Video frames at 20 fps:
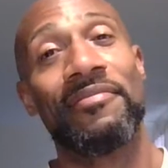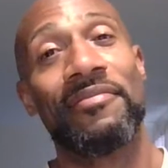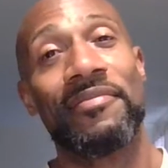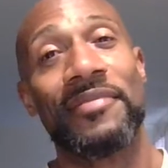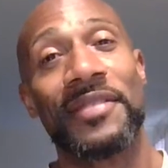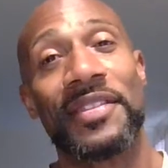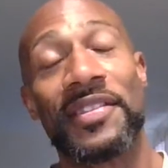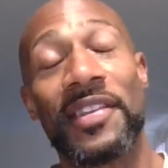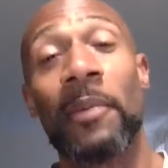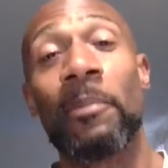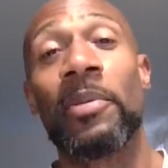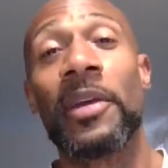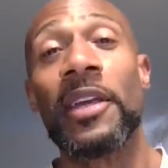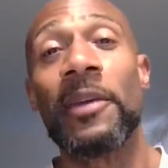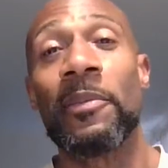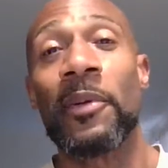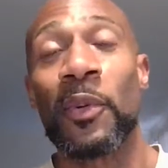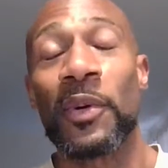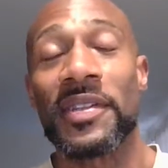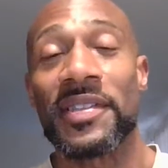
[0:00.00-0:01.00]
some
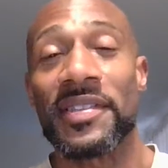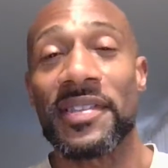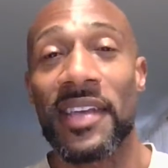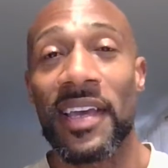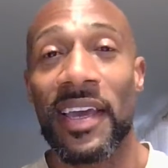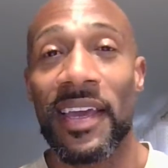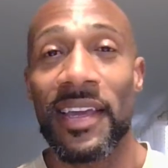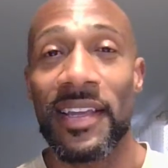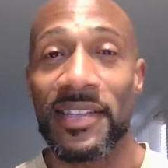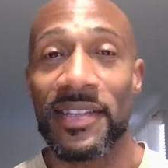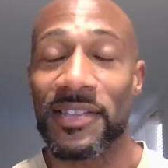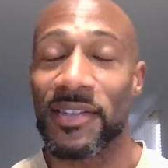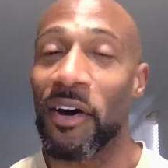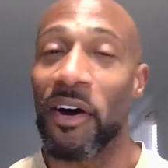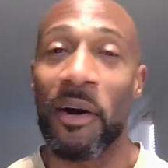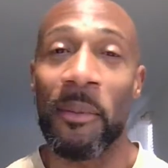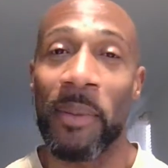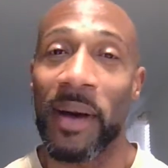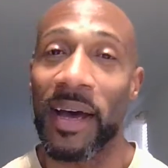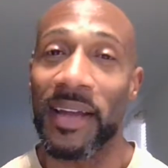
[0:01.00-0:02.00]
people would say it's
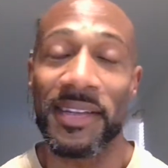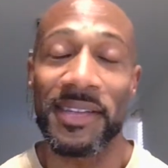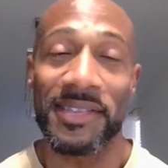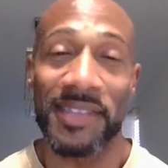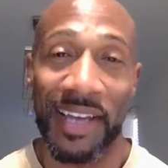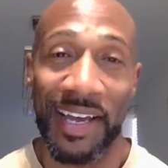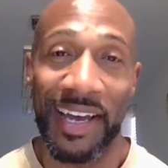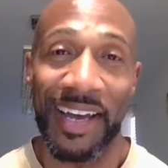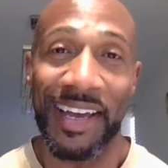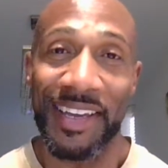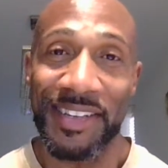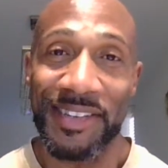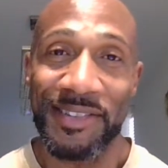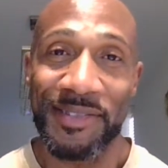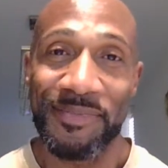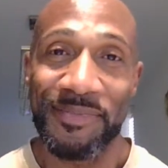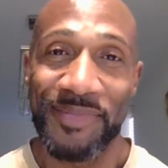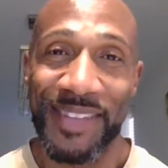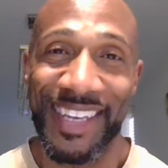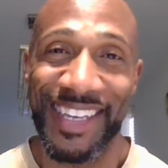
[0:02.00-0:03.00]
all by design,
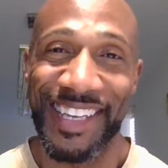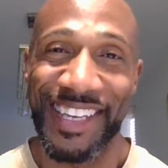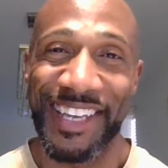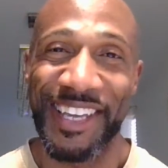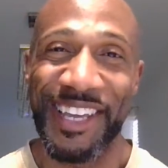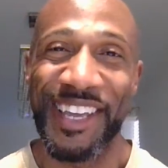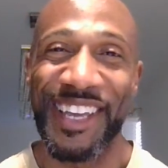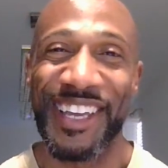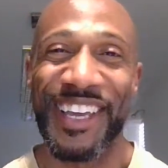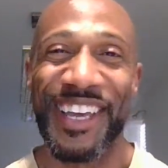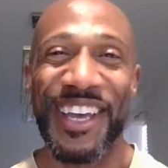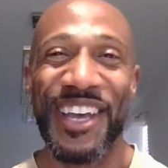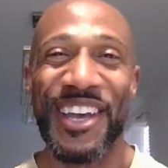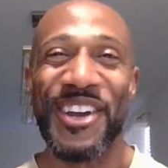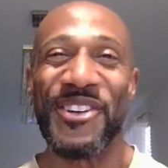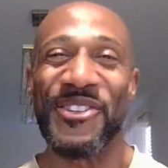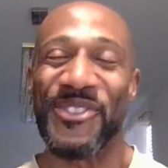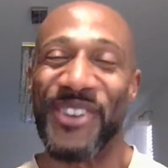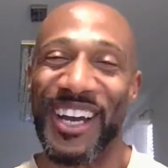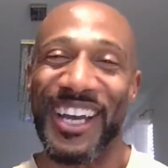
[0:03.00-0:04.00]

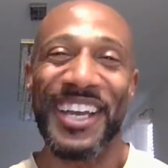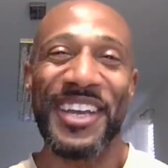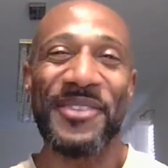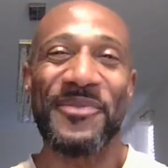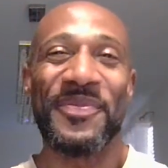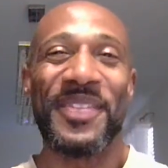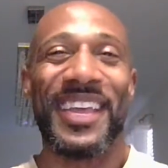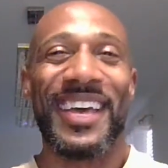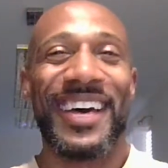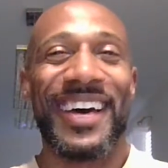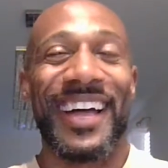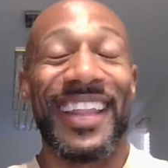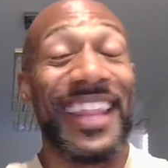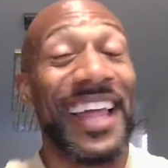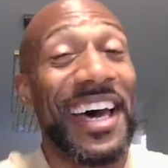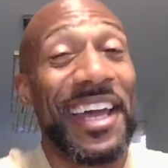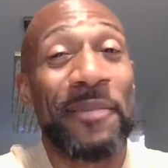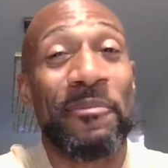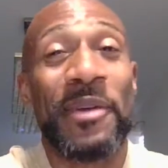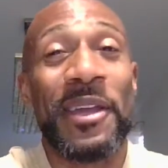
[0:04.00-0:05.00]
right? A
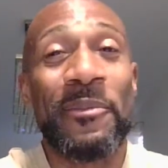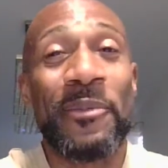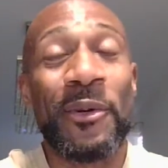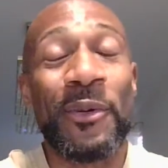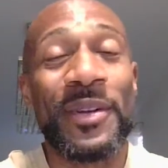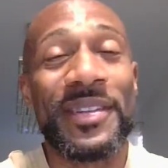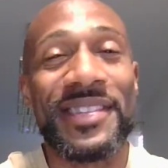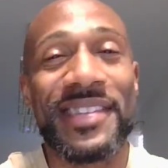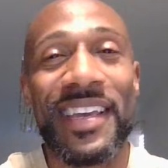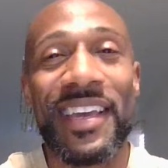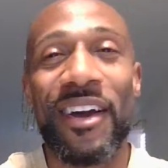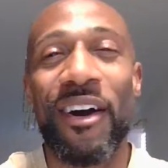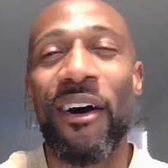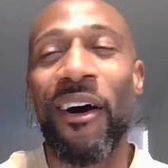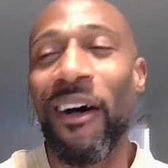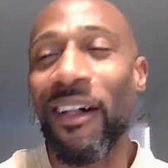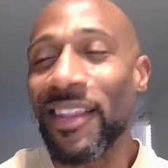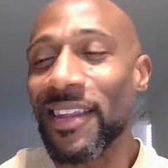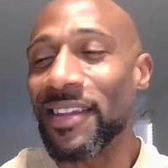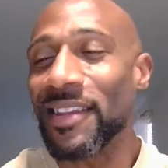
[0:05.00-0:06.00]
lot of people would say
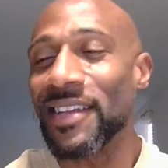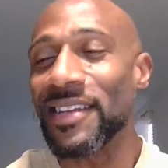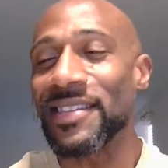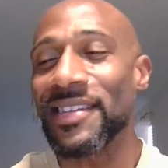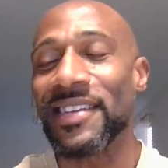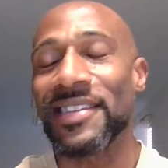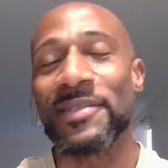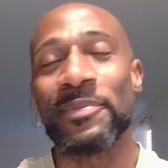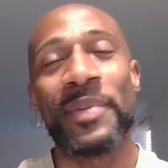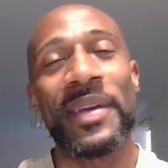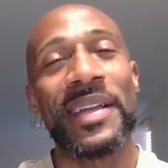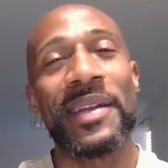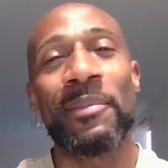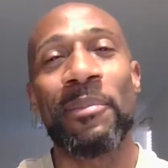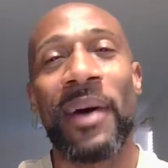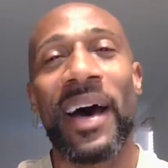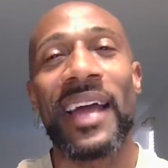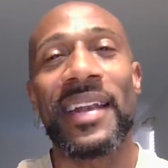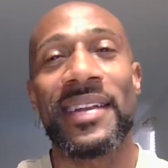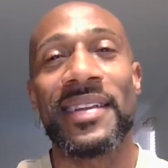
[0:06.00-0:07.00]
all of this has been
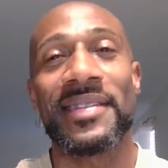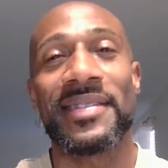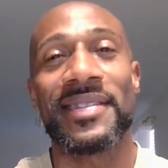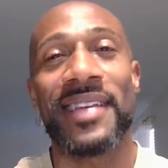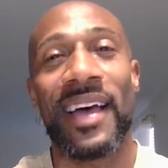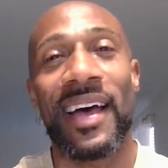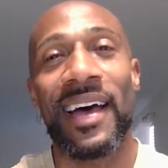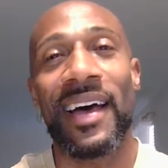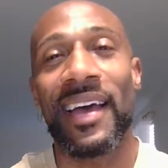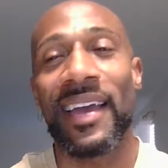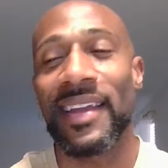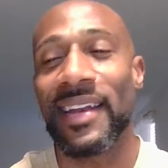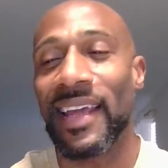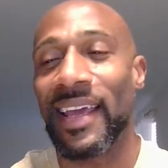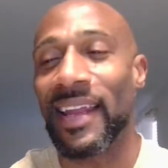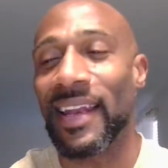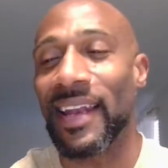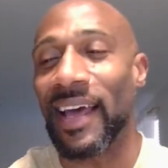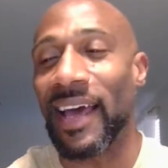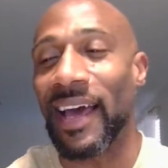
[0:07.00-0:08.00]
by design.
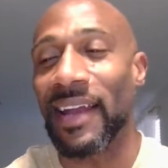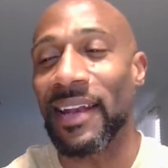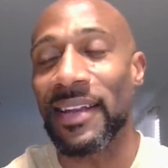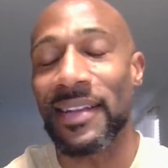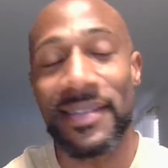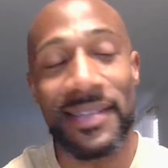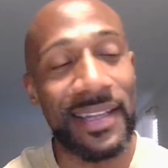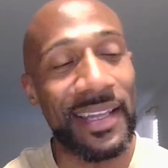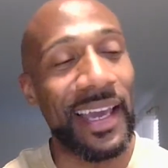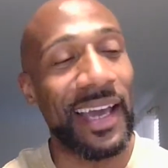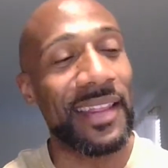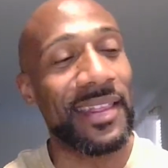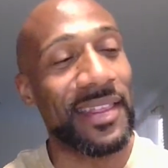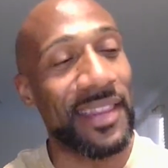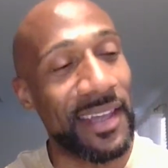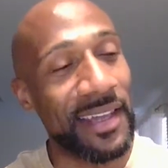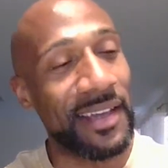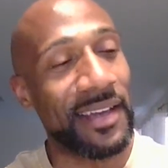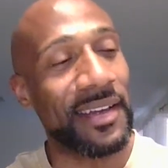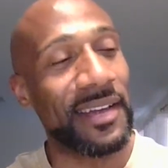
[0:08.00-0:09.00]
And honestly, I
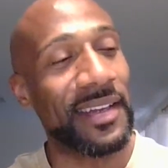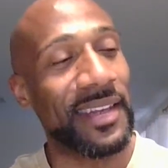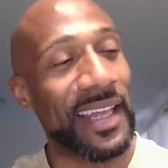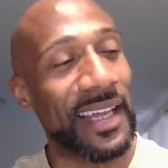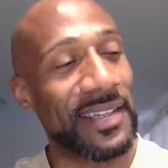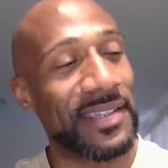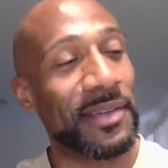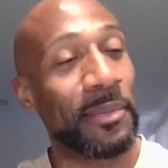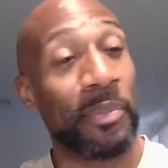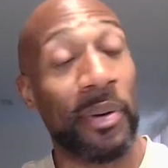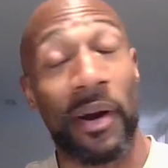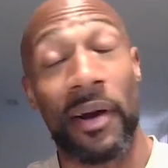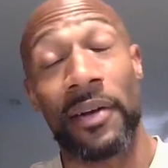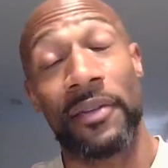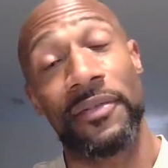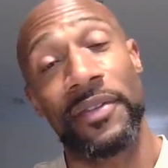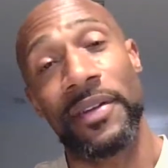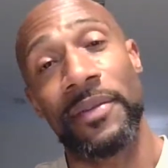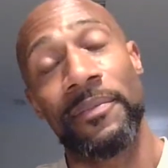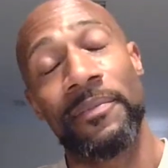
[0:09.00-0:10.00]
think that's a part of it.